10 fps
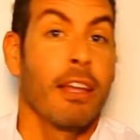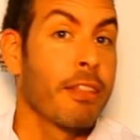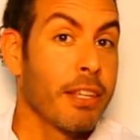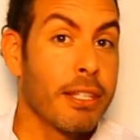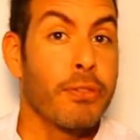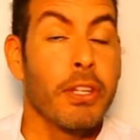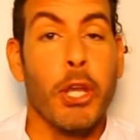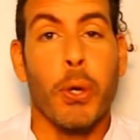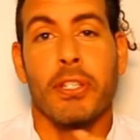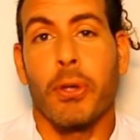This
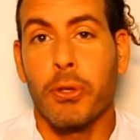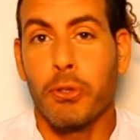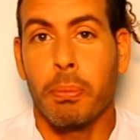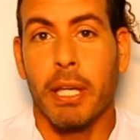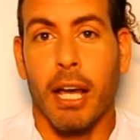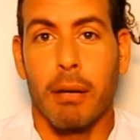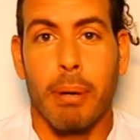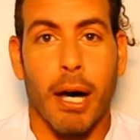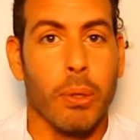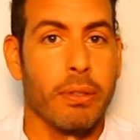video is going to be
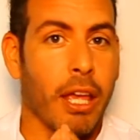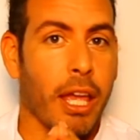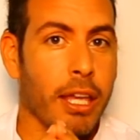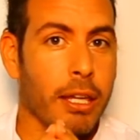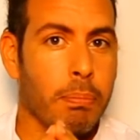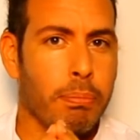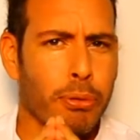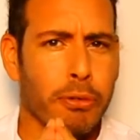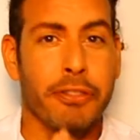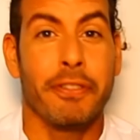about a
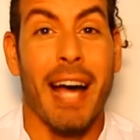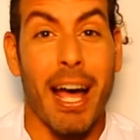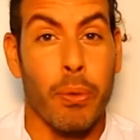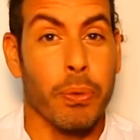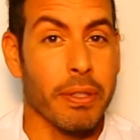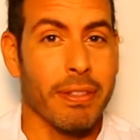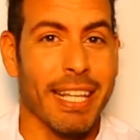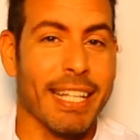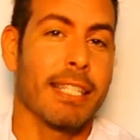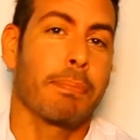profound
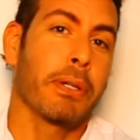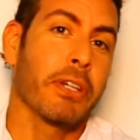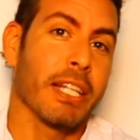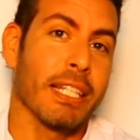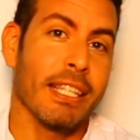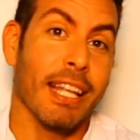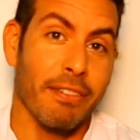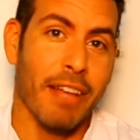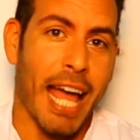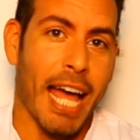experience that
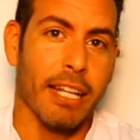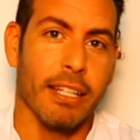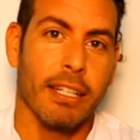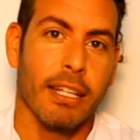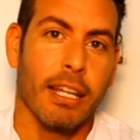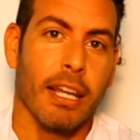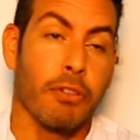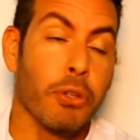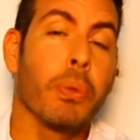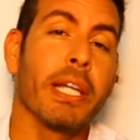I've had a
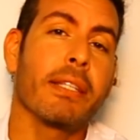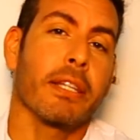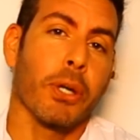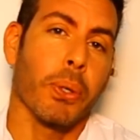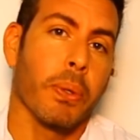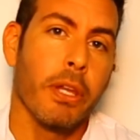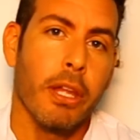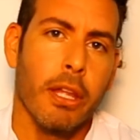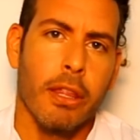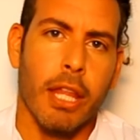few weeks ago
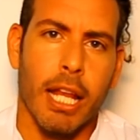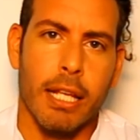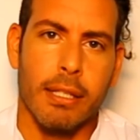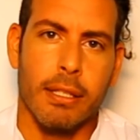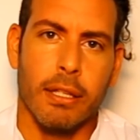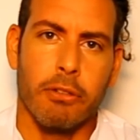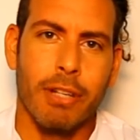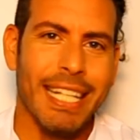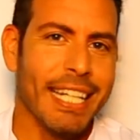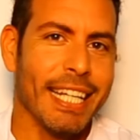that has
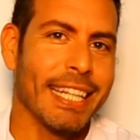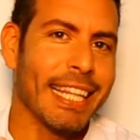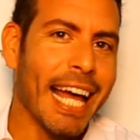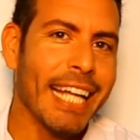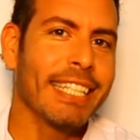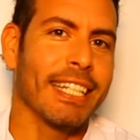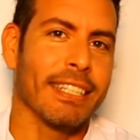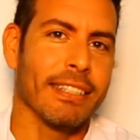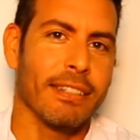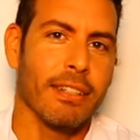really
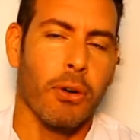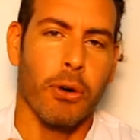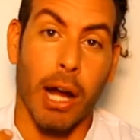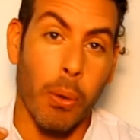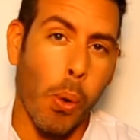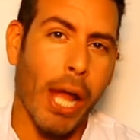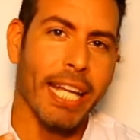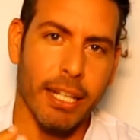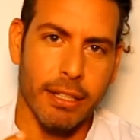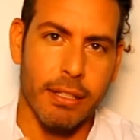enlightened or
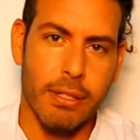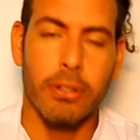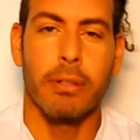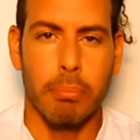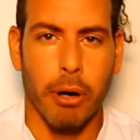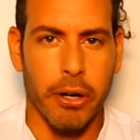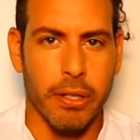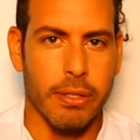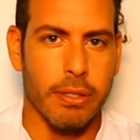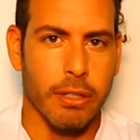awakened certain
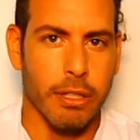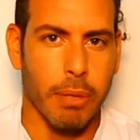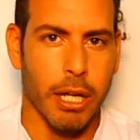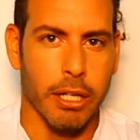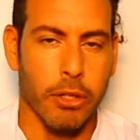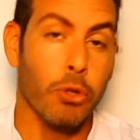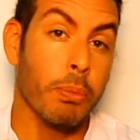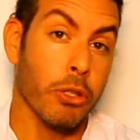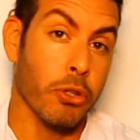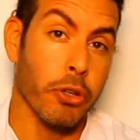parts in my
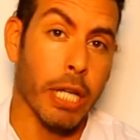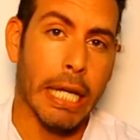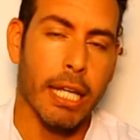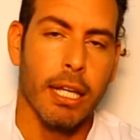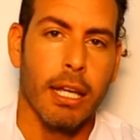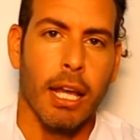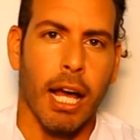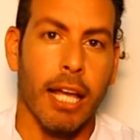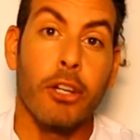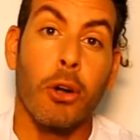human journey.
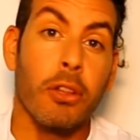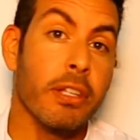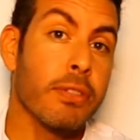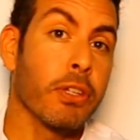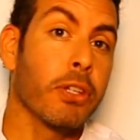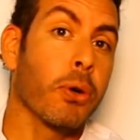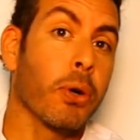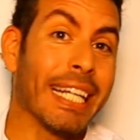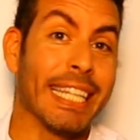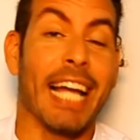I call this
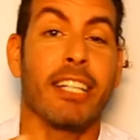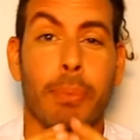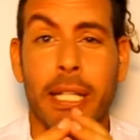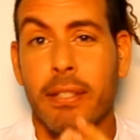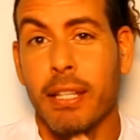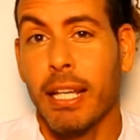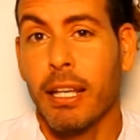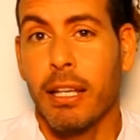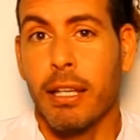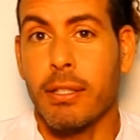video Enlightenment.
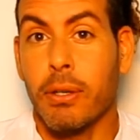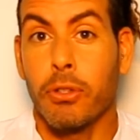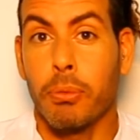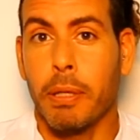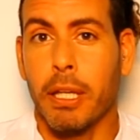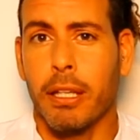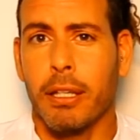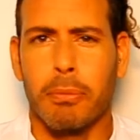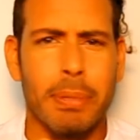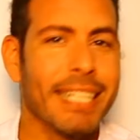It's going to be
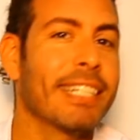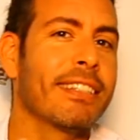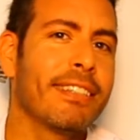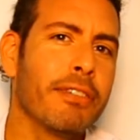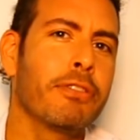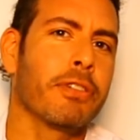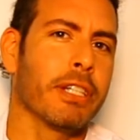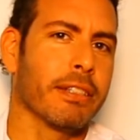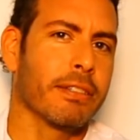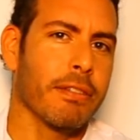completely
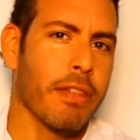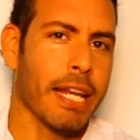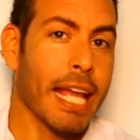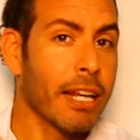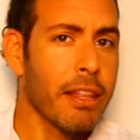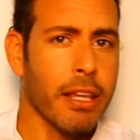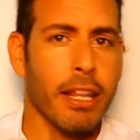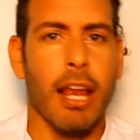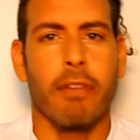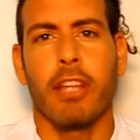different than anything
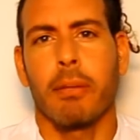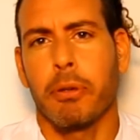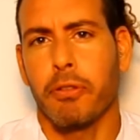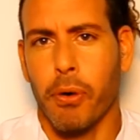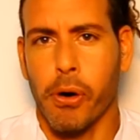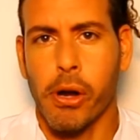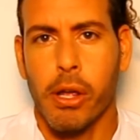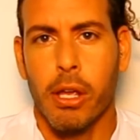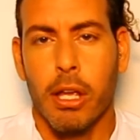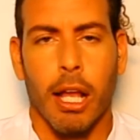that I've done before.
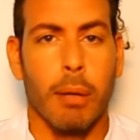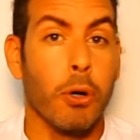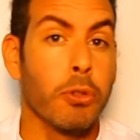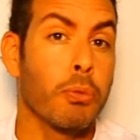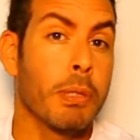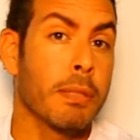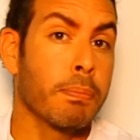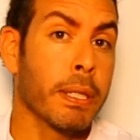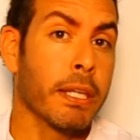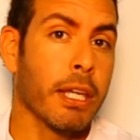I'm going to be
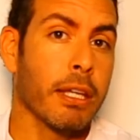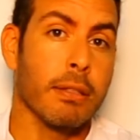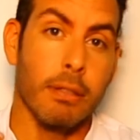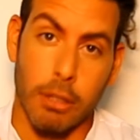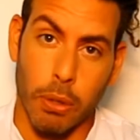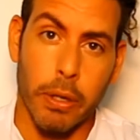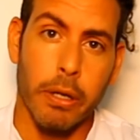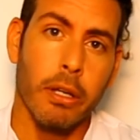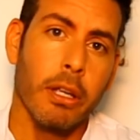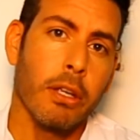speaking
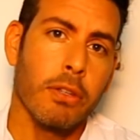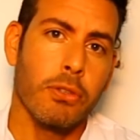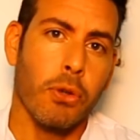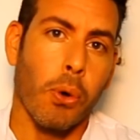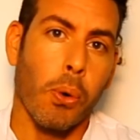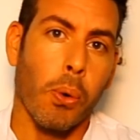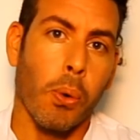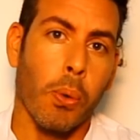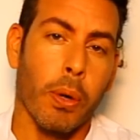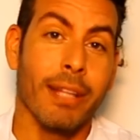slower,
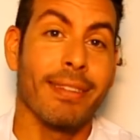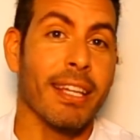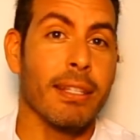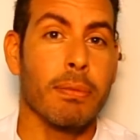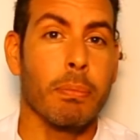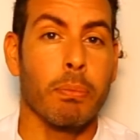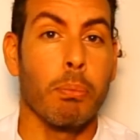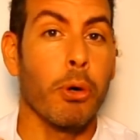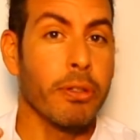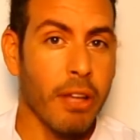so it takes
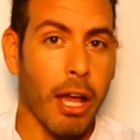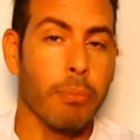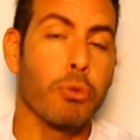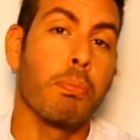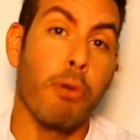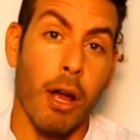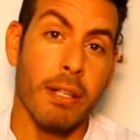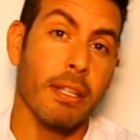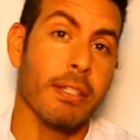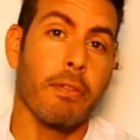more time to
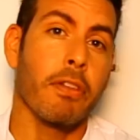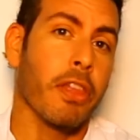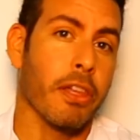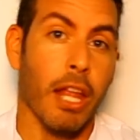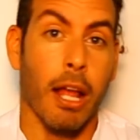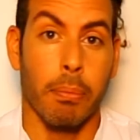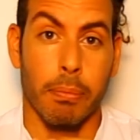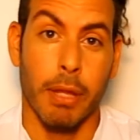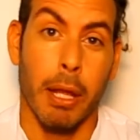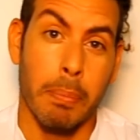process everything that
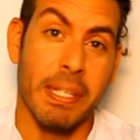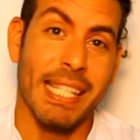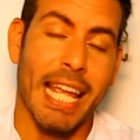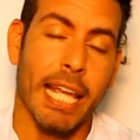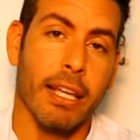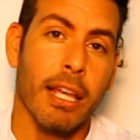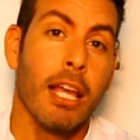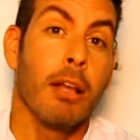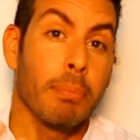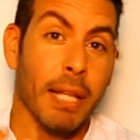I'm saying.
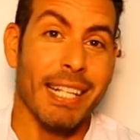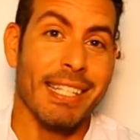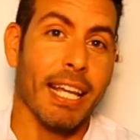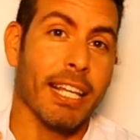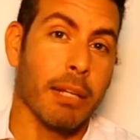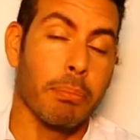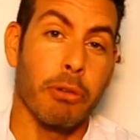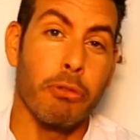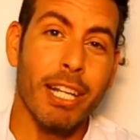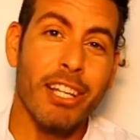Plus, I can be
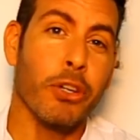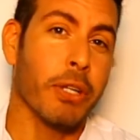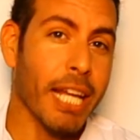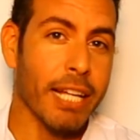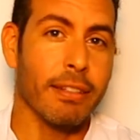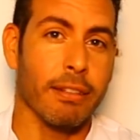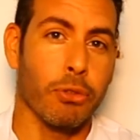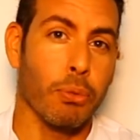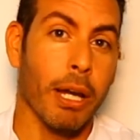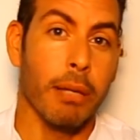really connected
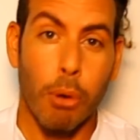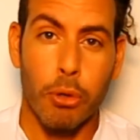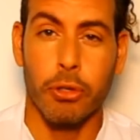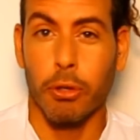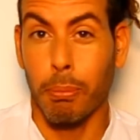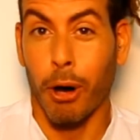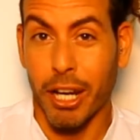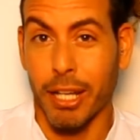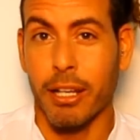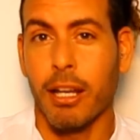to my emotional
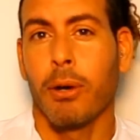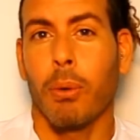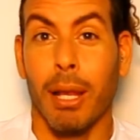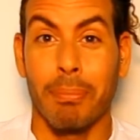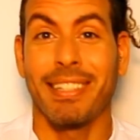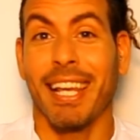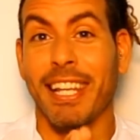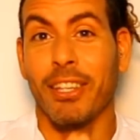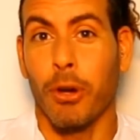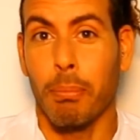body while I'm
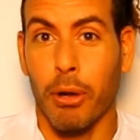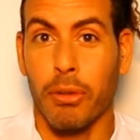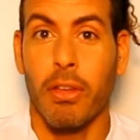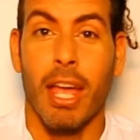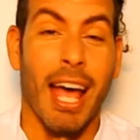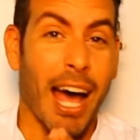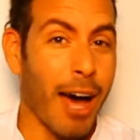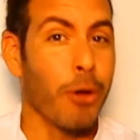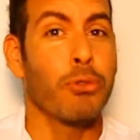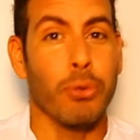telling you about
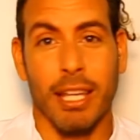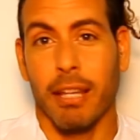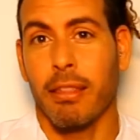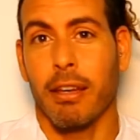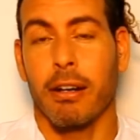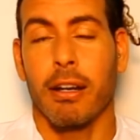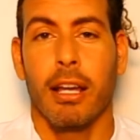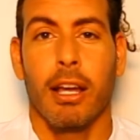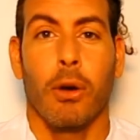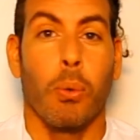how to get there,
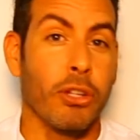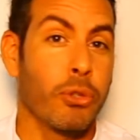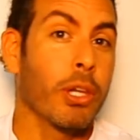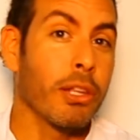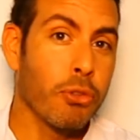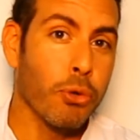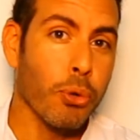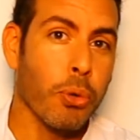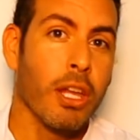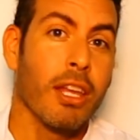what you can
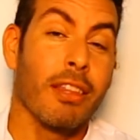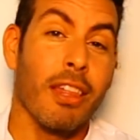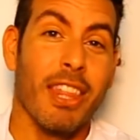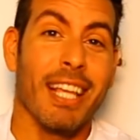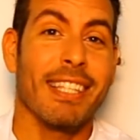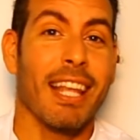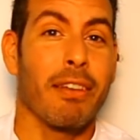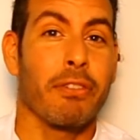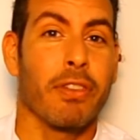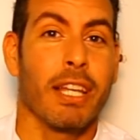do, the things that
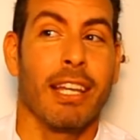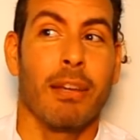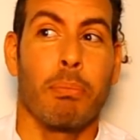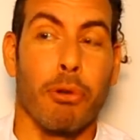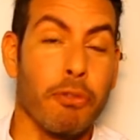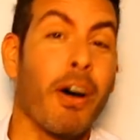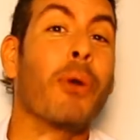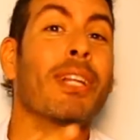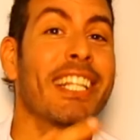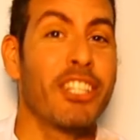have
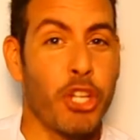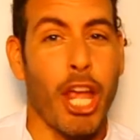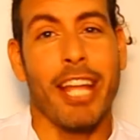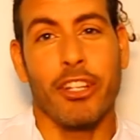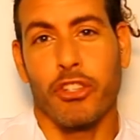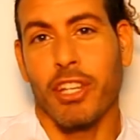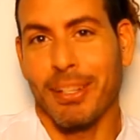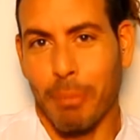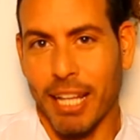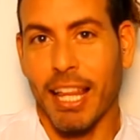profoundly changed
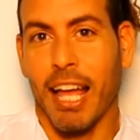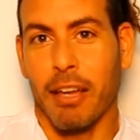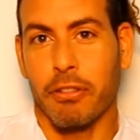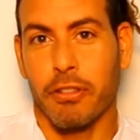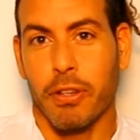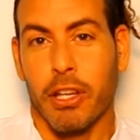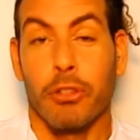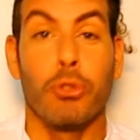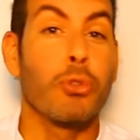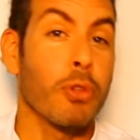in my life
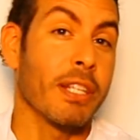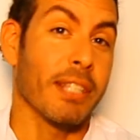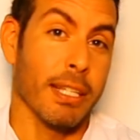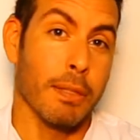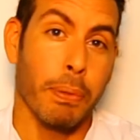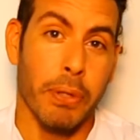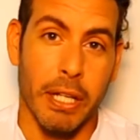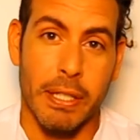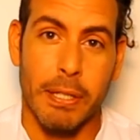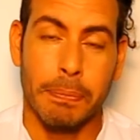due to this
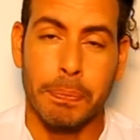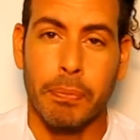experience.